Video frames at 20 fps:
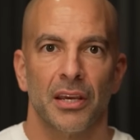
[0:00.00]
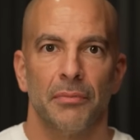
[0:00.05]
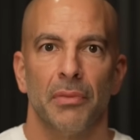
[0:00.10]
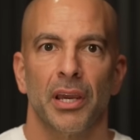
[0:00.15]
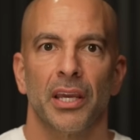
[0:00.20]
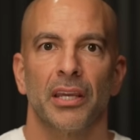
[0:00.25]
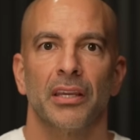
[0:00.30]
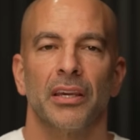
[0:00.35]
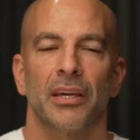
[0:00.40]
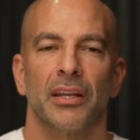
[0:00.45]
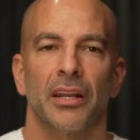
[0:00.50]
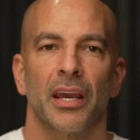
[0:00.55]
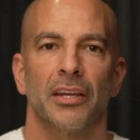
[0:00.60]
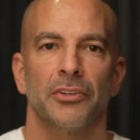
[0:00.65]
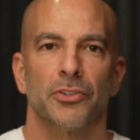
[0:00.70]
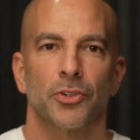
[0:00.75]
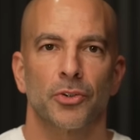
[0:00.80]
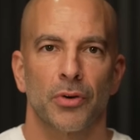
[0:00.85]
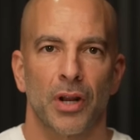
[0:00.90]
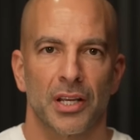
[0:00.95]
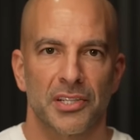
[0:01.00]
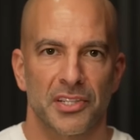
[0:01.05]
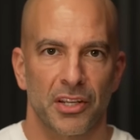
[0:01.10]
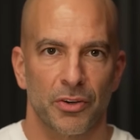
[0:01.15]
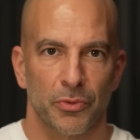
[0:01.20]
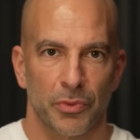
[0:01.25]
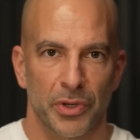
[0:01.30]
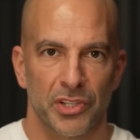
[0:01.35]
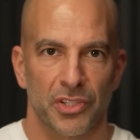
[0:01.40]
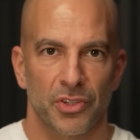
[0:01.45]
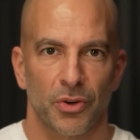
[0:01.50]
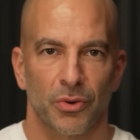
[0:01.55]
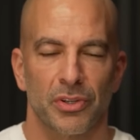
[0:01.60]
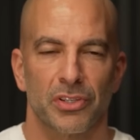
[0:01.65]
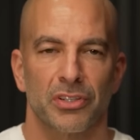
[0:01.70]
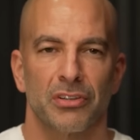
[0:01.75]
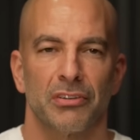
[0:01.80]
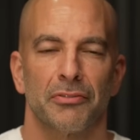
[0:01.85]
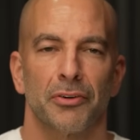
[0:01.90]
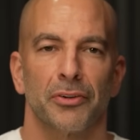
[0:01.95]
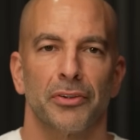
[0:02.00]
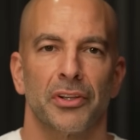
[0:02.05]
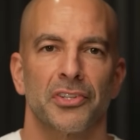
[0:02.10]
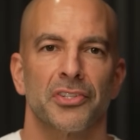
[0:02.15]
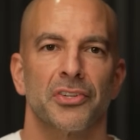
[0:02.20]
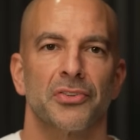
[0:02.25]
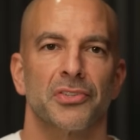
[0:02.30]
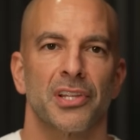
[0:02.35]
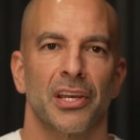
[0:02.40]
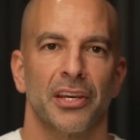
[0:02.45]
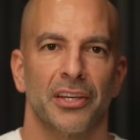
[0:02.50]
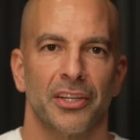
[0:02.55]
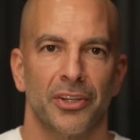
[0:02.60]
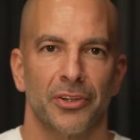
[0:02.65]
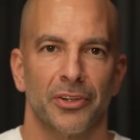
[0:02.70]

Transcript: making it a trusted resource for listeners like